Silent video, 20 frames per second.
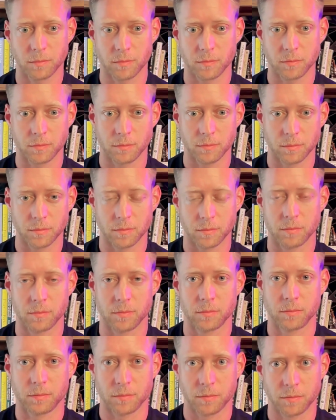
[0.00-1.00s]

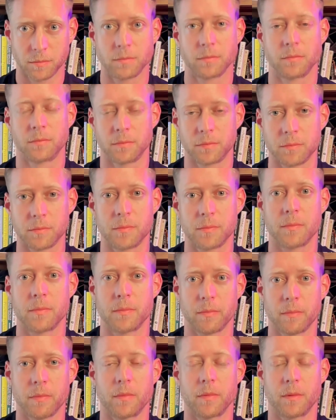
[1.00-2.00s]

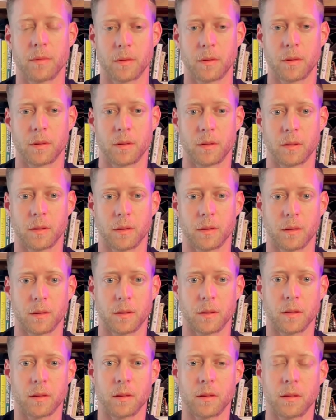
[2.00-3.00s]

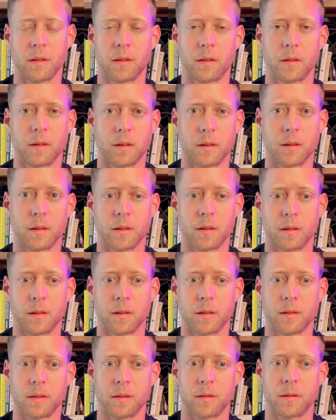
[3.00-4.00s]

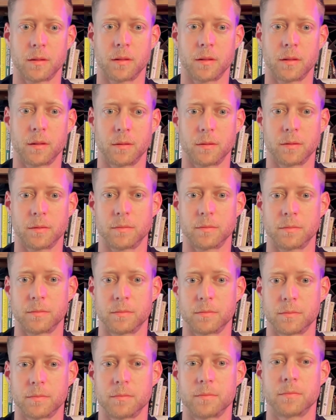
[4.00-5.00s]

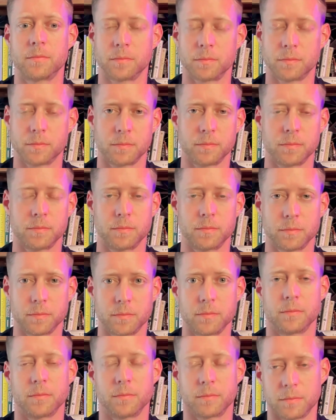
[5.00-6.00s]

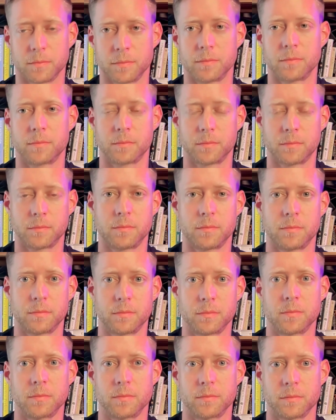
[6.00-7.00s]

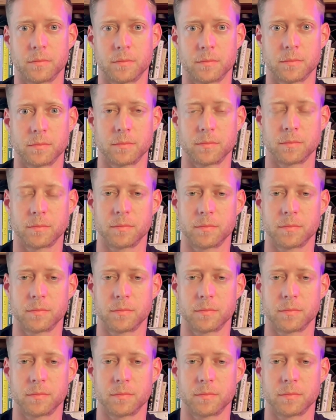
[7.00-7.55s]
(silent)